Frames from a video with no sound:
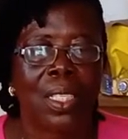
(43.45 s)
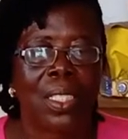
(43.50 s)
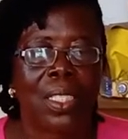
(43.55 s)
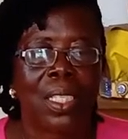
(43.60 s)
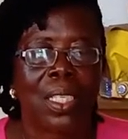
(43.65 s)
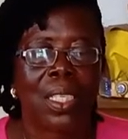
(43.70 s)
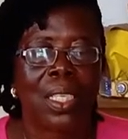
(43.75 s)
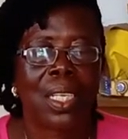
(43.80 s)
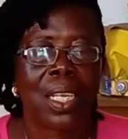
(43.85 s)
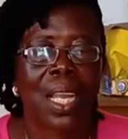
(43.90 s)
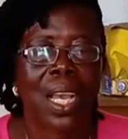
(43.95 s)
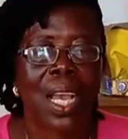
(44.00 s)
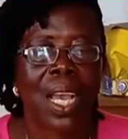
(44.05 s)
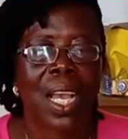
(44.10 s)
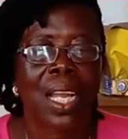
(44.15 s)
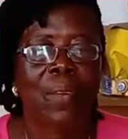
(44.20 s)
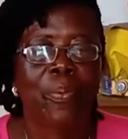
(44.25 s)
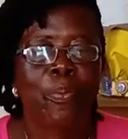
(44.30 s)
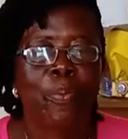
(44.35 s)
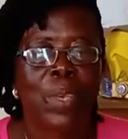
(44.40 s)
Children are
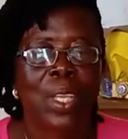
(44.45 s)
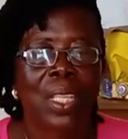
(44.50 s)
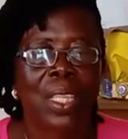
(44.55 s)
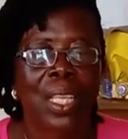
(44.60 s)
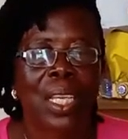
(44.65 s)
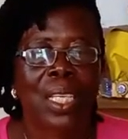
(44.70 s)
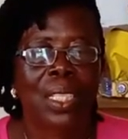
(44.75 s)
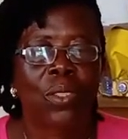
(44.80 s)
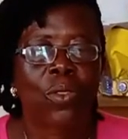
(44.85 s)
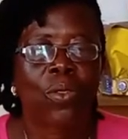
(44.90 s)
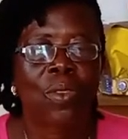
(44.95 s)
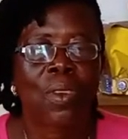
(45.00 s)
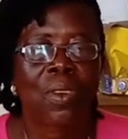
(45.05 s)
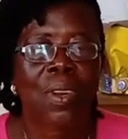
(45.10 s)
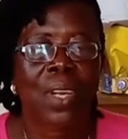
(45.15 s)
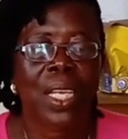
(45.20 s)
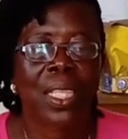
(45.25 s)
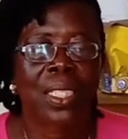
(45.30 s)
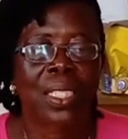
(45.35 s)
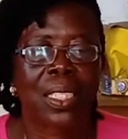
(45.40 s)
admitted to
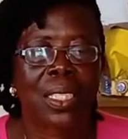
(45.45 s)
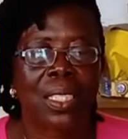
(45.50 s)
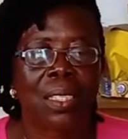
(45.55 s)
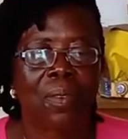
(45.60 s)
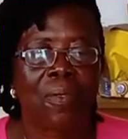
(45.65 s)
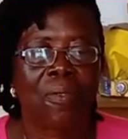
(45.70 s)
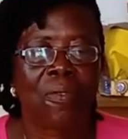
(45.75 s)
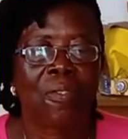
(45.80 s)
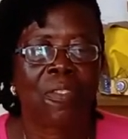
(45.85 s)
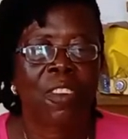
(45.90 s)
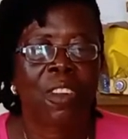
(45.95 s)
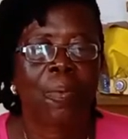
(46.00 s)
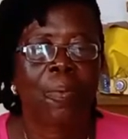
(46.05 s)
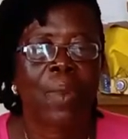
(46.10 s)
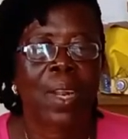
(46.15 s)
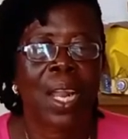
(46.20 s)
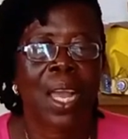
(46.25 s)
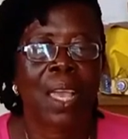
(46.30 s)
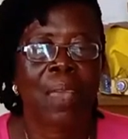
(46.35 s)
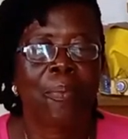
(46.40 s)
creche
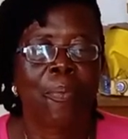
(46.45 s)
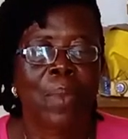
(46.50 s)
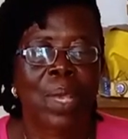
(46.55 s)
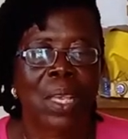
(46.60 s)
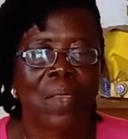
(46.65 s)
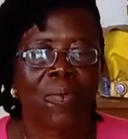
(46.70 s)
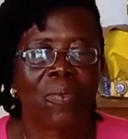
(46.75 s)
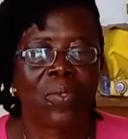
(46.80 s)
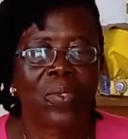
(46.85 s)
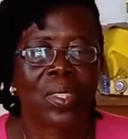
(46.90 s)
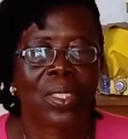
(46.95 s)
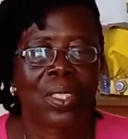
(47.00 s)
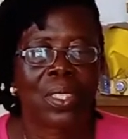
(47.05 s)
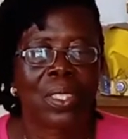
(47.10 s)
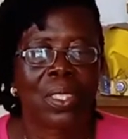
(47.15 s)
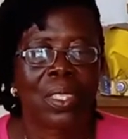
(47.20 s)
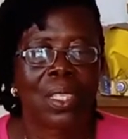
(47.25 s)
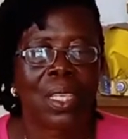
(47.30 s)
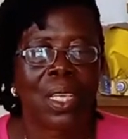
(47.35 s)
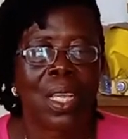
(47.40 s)
from 9 months,
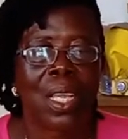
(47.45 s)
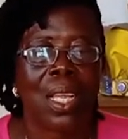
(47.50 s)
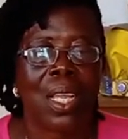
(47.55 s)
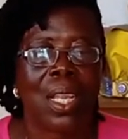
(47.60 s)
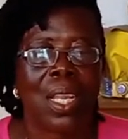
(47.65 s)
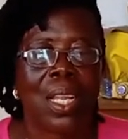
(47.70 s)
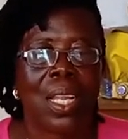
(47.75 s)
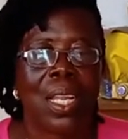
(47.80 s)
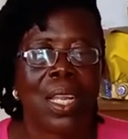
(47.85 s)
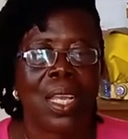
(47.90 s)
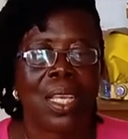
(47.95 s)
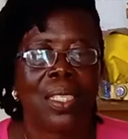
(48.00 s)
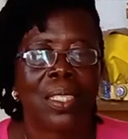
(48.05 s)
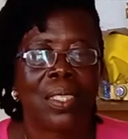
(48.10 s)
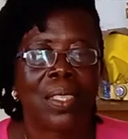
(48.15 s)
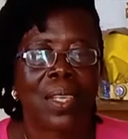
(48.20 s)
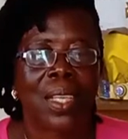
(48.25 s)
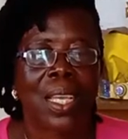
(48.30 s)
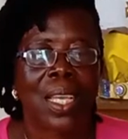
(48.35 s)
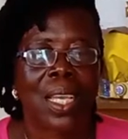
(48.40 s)

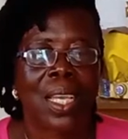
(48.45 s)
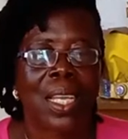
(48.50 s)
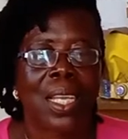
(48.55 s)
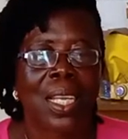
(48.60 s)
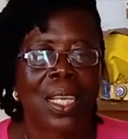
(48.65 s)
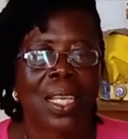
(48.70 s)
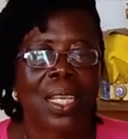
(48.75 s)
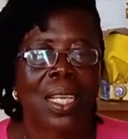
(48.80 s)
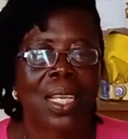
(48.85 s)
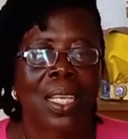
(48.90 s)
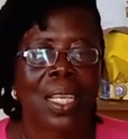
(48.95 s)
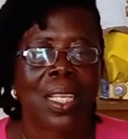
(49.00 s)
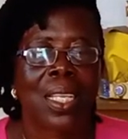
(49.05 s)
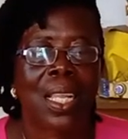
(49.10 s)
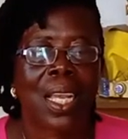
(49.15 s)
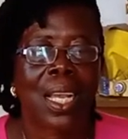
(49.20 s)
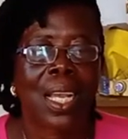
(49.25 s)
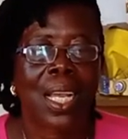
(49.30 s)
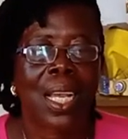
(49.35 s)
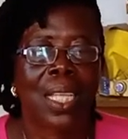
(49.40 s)
nursery and
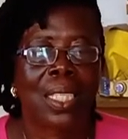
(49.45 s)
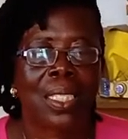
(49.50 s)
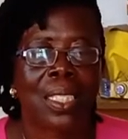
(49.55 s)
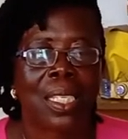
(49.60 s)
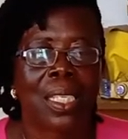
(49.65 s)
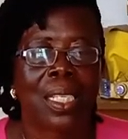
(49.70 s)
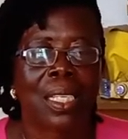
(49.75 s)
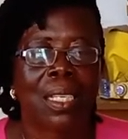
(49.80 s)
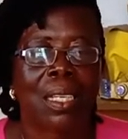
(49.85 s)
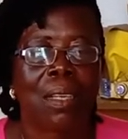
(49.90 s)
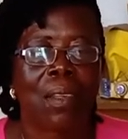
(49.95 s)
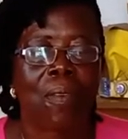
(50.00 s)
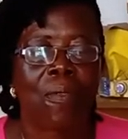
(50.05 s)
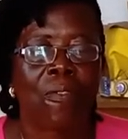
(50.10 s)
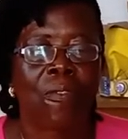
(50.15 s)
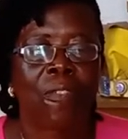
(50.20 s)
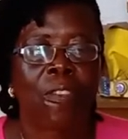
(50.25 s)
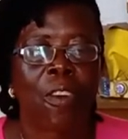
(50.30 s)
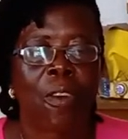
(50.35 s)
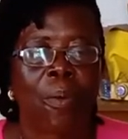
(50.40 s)
kindergarten
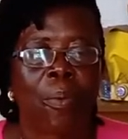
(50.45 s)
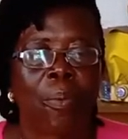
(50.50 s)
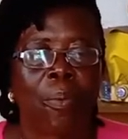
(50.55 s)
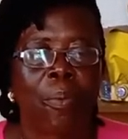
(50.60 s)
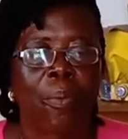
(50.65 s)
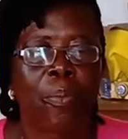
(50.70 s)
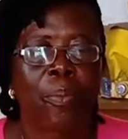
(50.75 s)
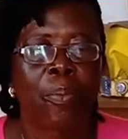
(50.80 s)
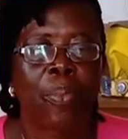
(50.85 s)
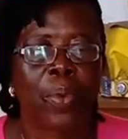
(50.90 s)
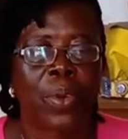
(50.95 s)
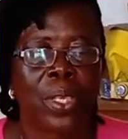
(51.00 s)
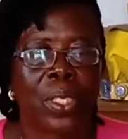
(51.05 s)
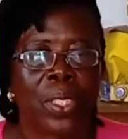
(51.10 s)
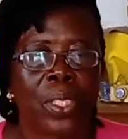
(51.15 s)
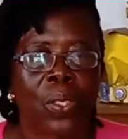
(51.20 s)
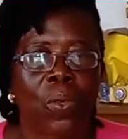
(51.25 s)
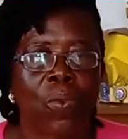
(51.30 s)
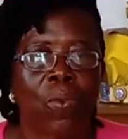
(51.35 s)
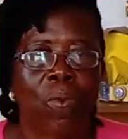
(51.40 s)
from
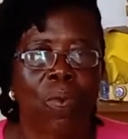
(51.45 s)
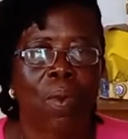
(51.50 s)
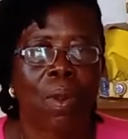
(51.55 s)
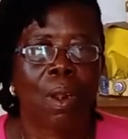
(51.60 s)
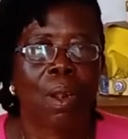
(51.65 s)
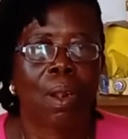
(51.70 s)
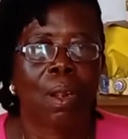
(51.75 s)
preschool.